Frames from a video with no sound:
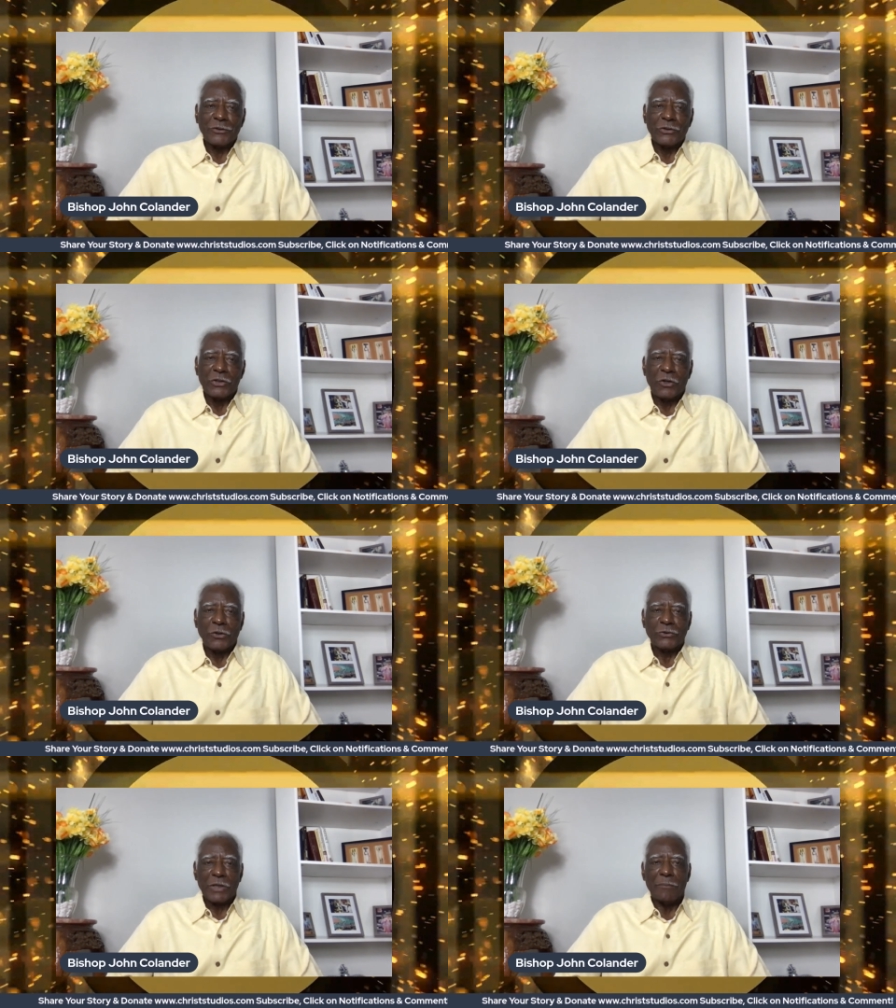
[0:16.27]

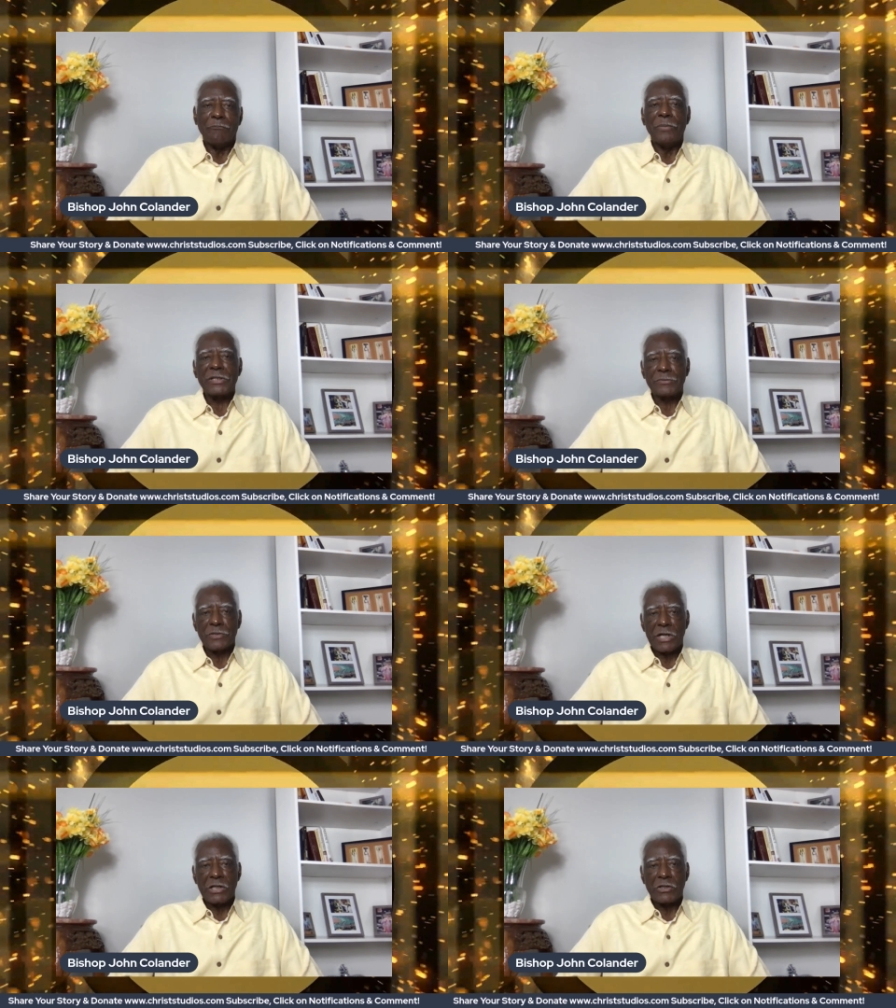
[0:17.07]
Studios. I'm Bishop
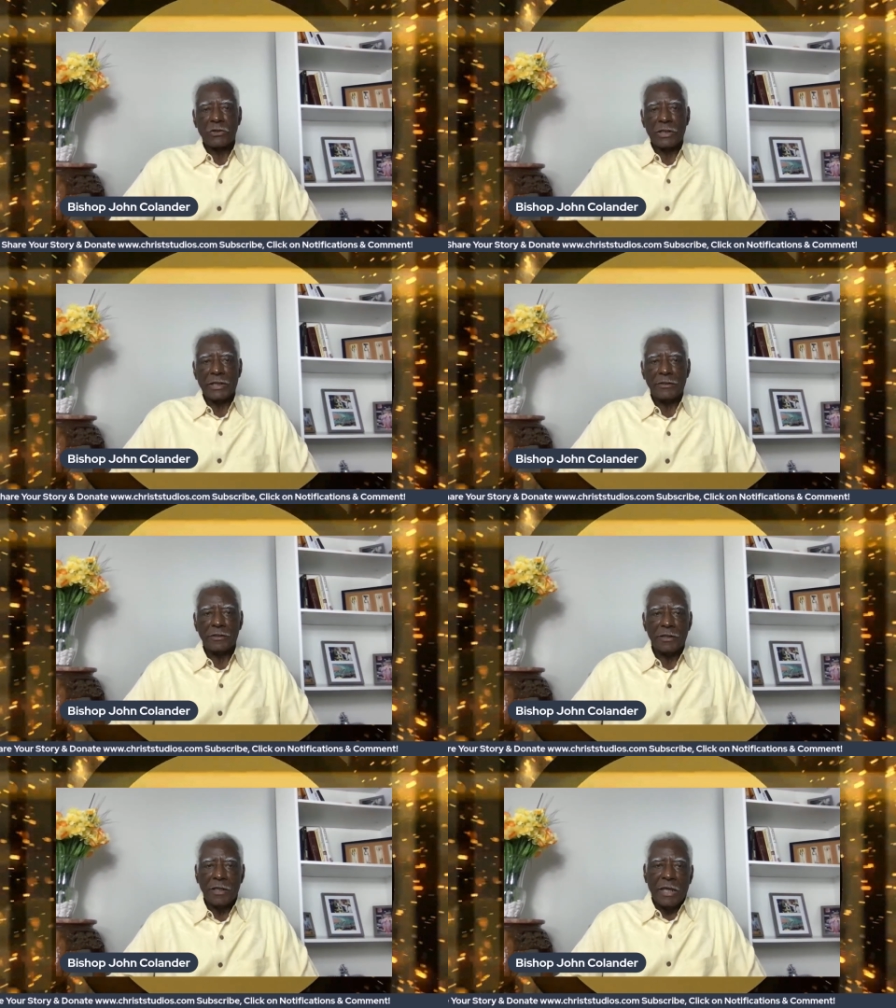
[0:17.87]
John
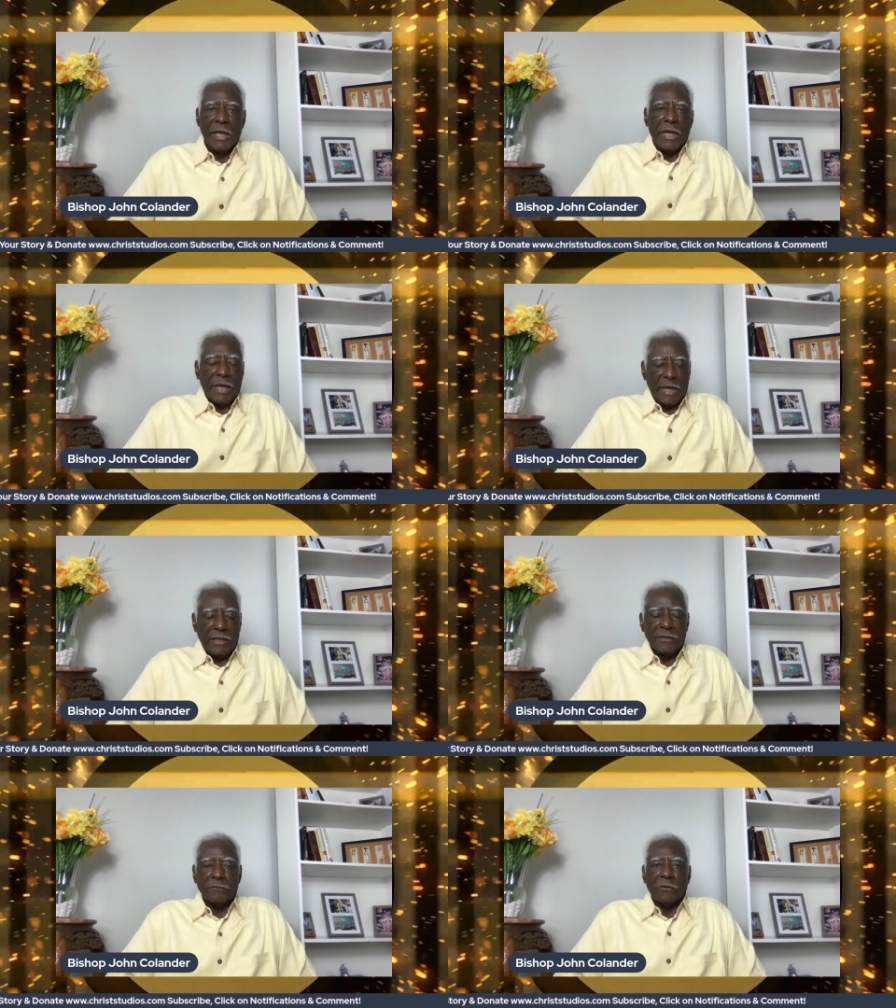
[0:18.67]
Colander,
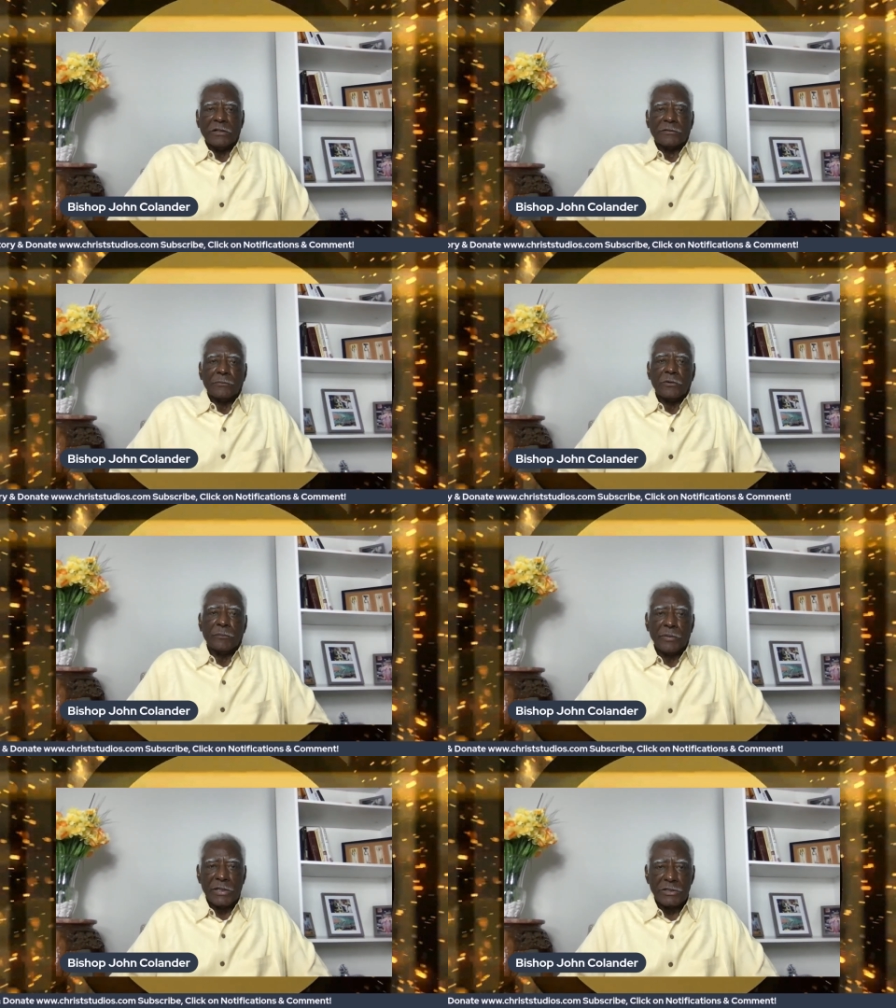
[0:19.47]
and once more,
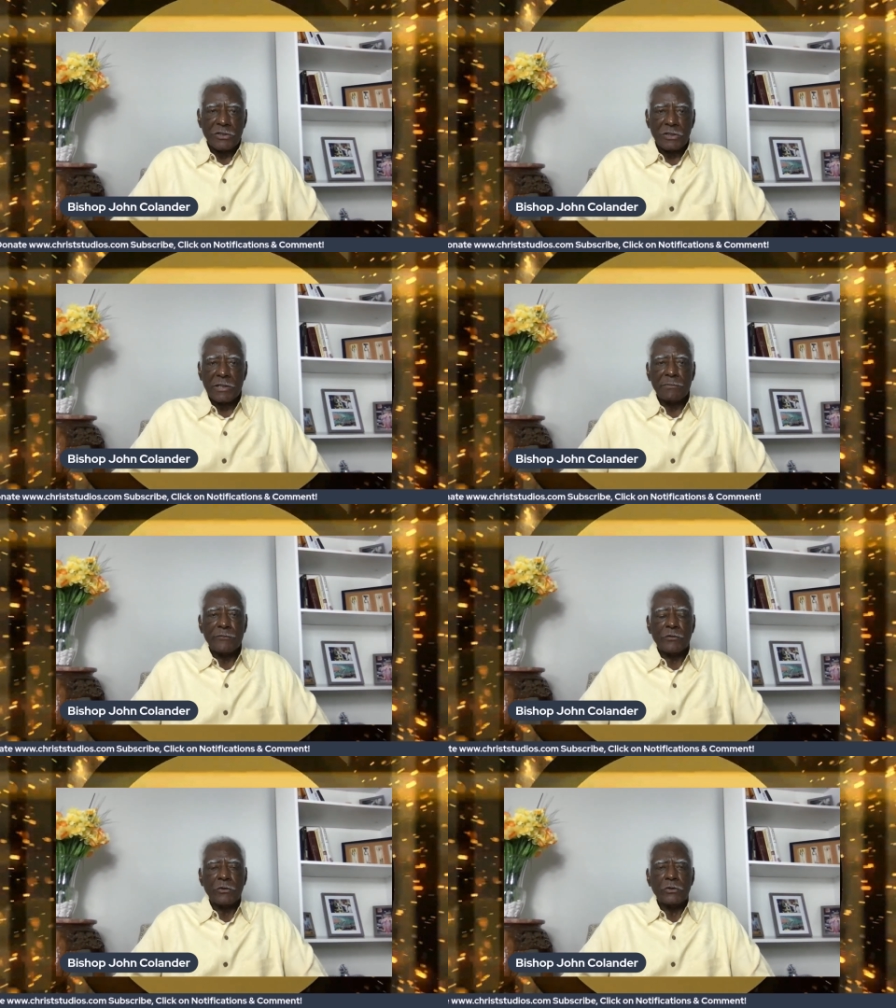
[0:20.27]
a pleasure to come
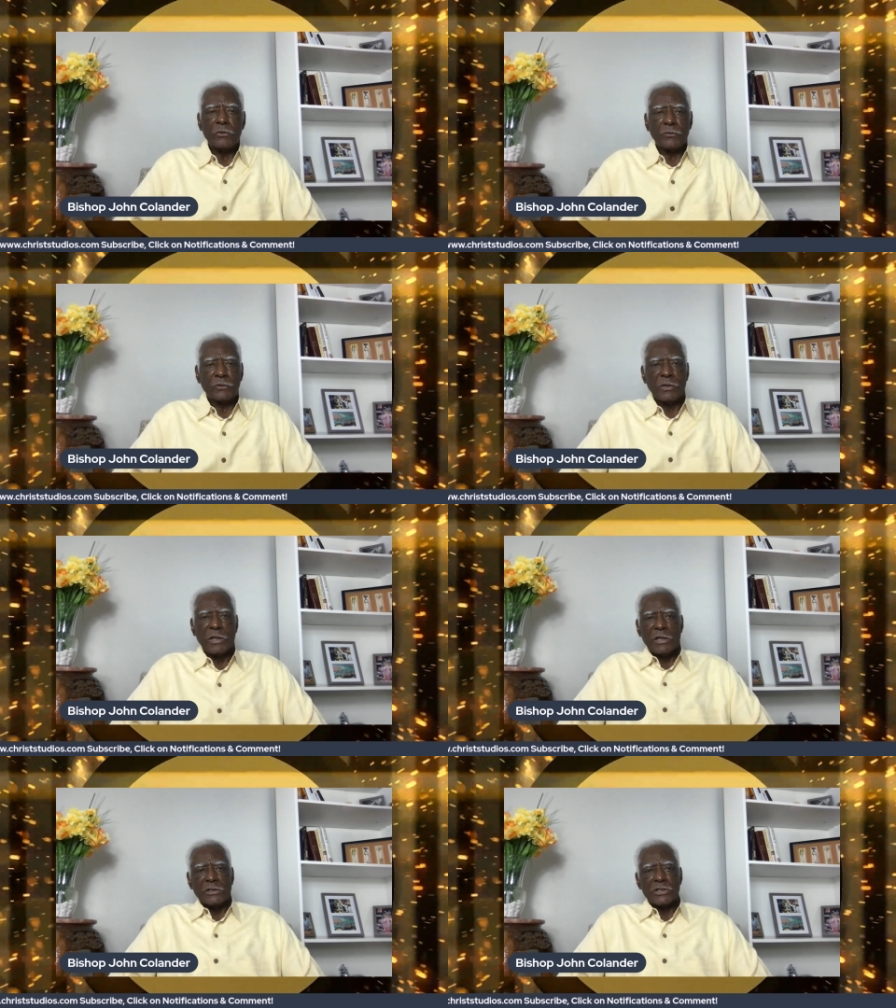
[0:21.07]
before you
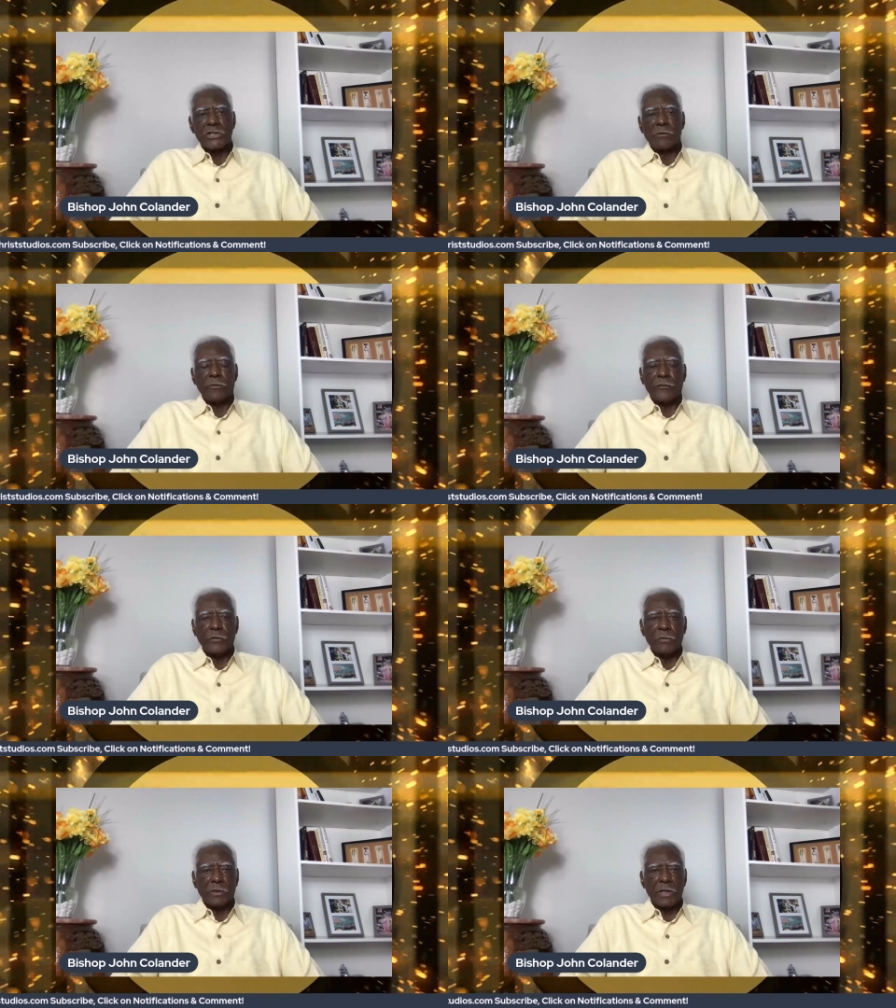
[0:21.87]
to share with
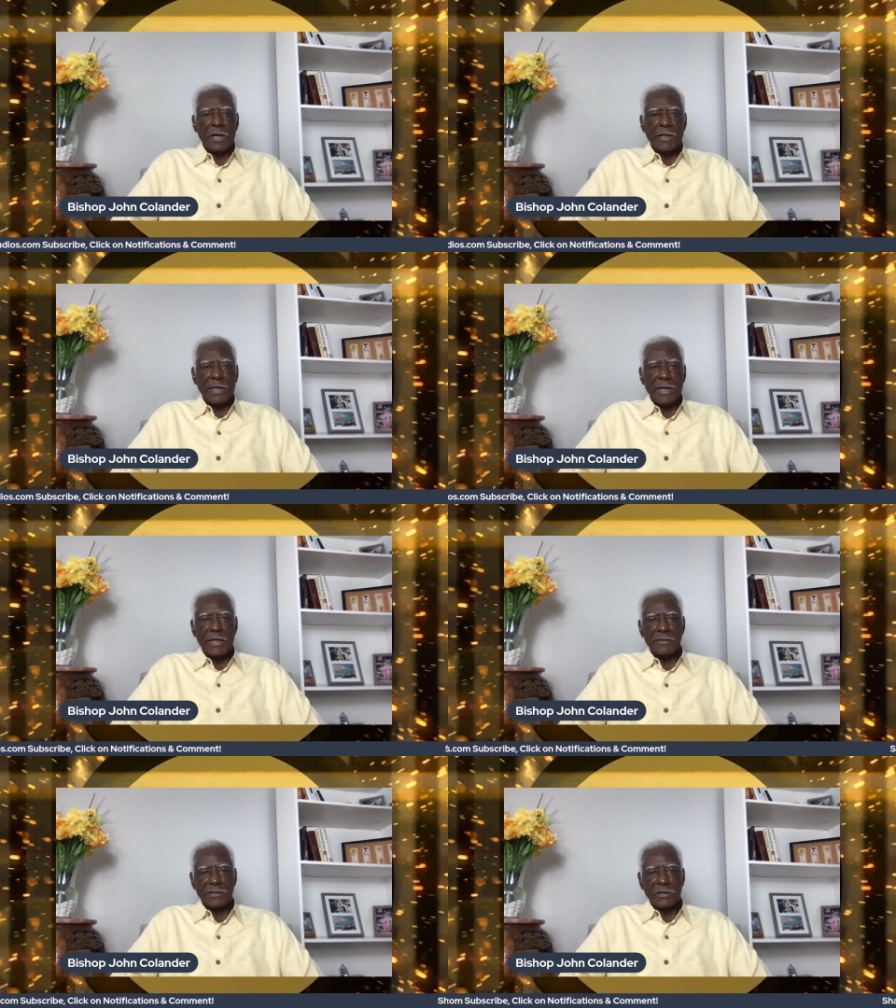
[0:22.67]
you what God
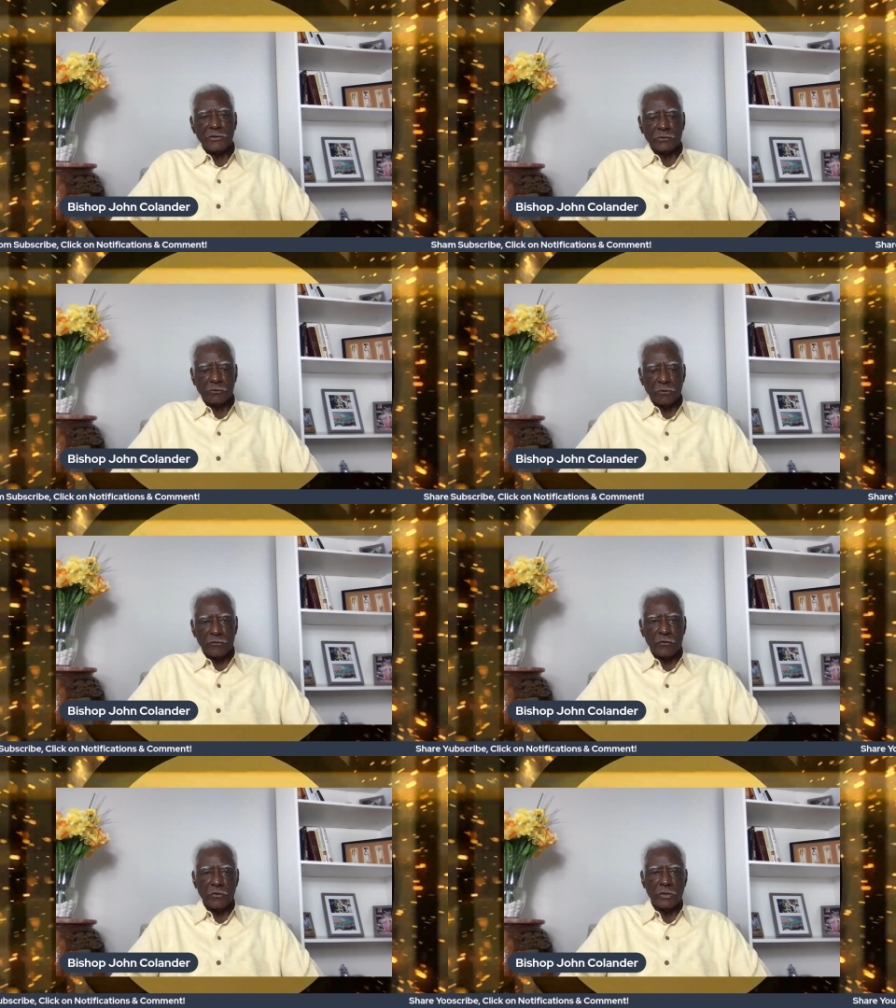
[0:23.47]
has in
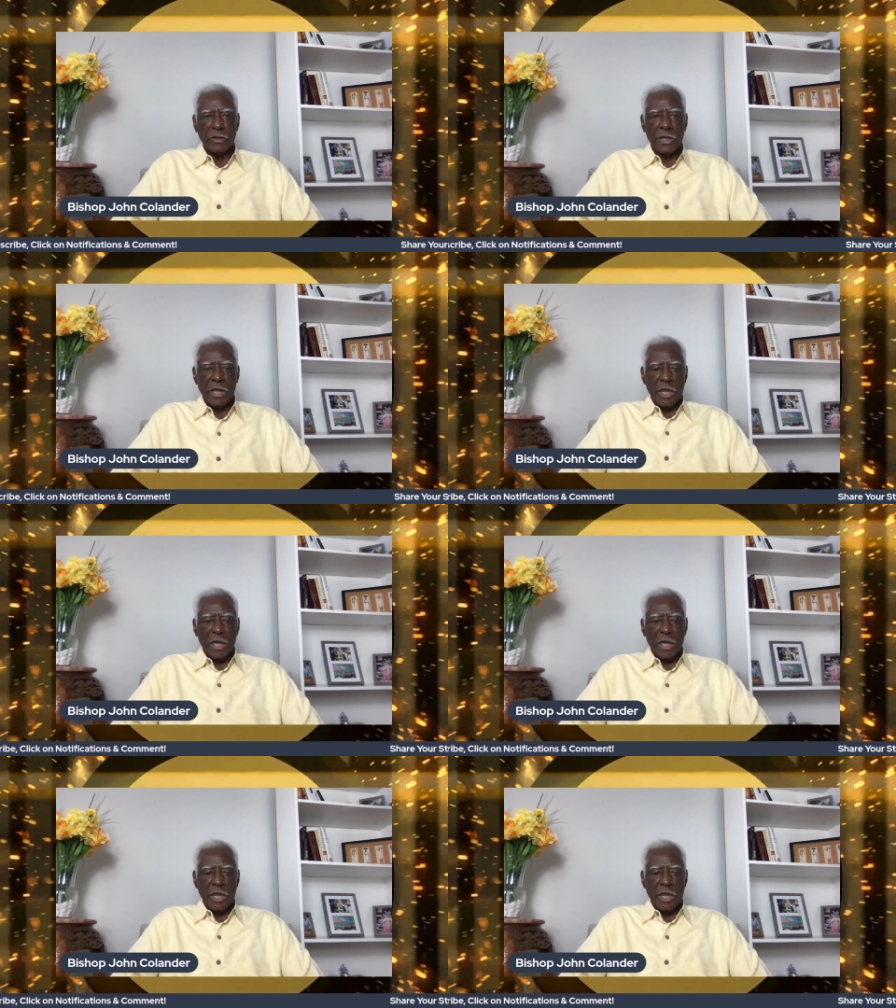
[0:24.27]
store for you.